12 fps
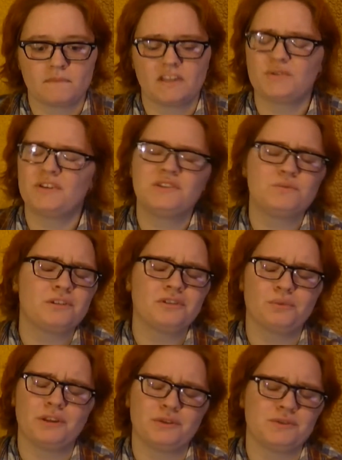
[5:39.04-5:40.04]
So I just
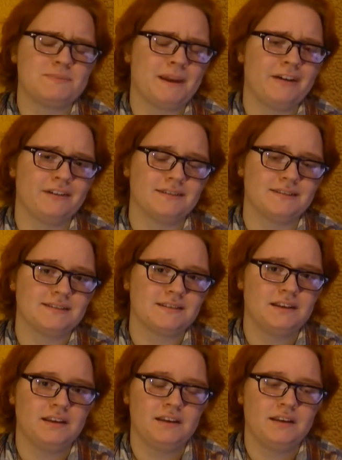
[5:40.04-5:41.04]
wondered what those parents,
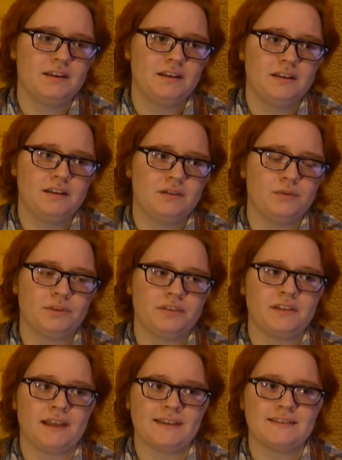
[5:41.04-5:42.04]
what
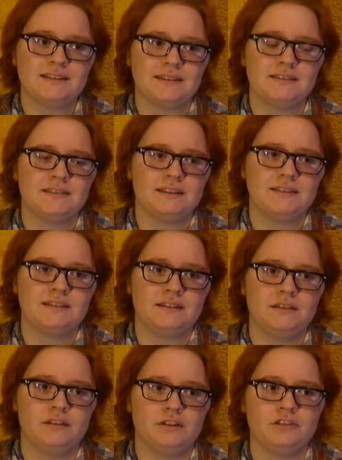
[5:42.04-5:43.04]
the last things that they
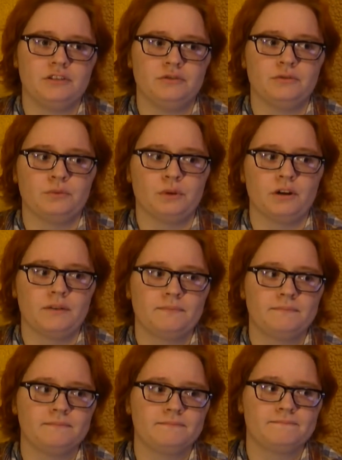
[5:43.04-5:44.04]
said to their children were.
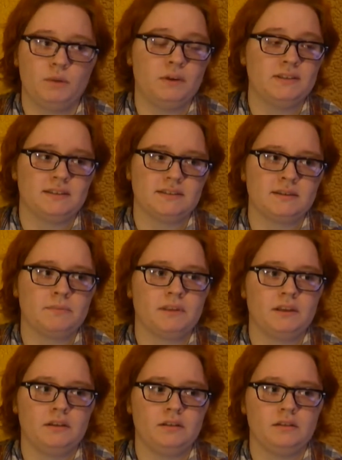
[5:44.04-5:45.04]
Was it
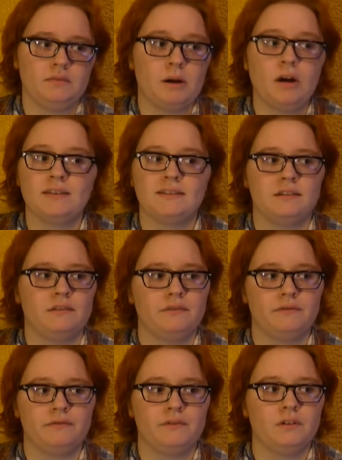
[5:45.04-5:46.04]
something
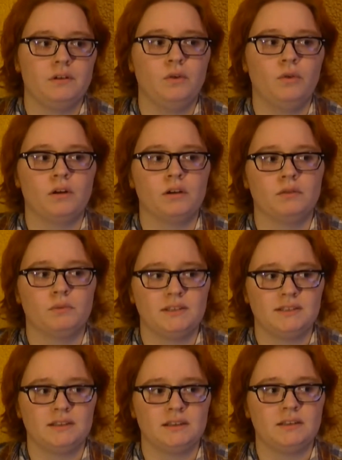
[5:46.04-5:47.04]
positive, or
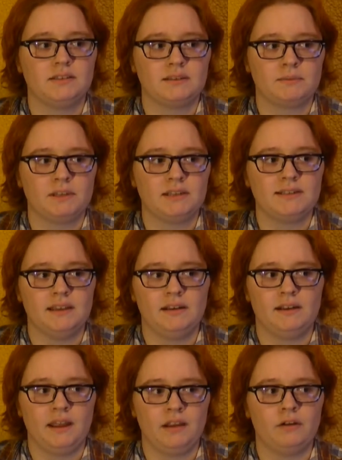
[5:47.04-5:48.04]
was it something said
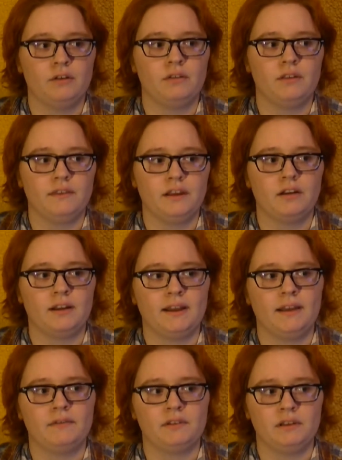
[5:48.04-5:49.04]
in anger that they're going to
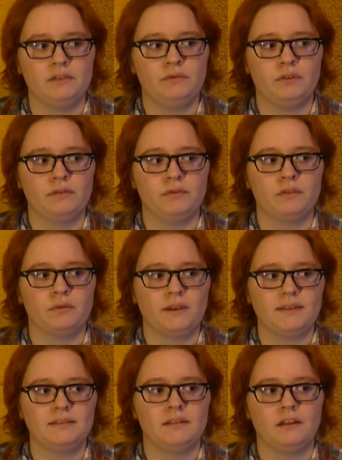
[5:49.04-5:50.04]
have to live with for the
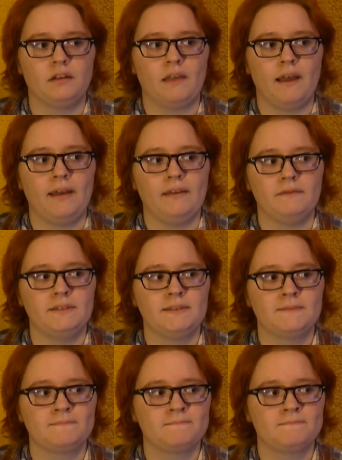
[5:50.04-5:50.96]
rest of their lives?